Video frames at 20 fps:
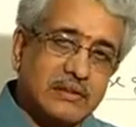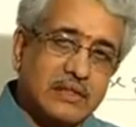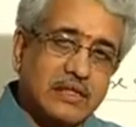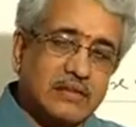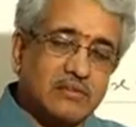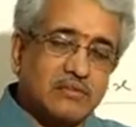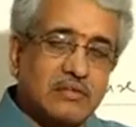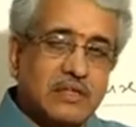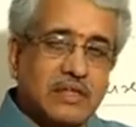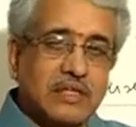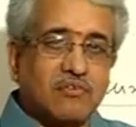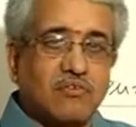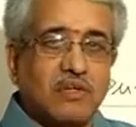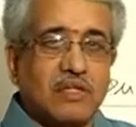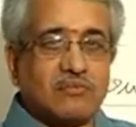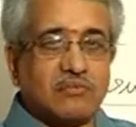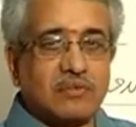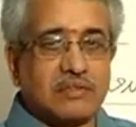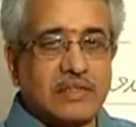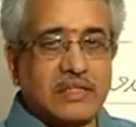like
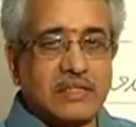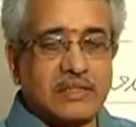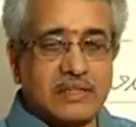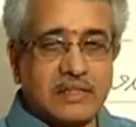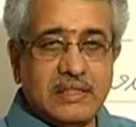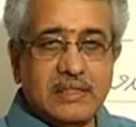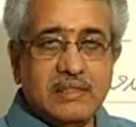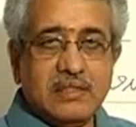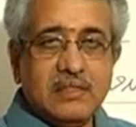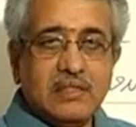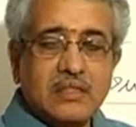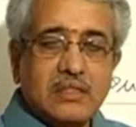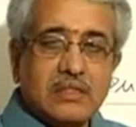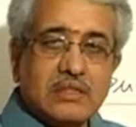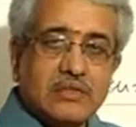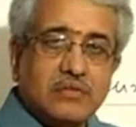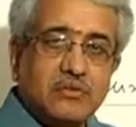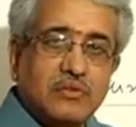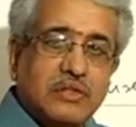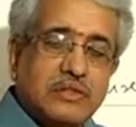what we said in the
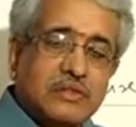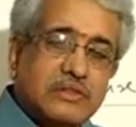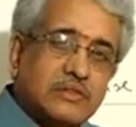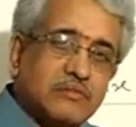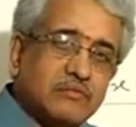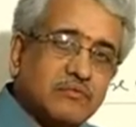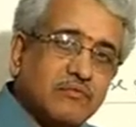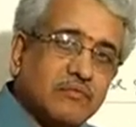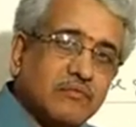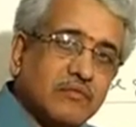Newton's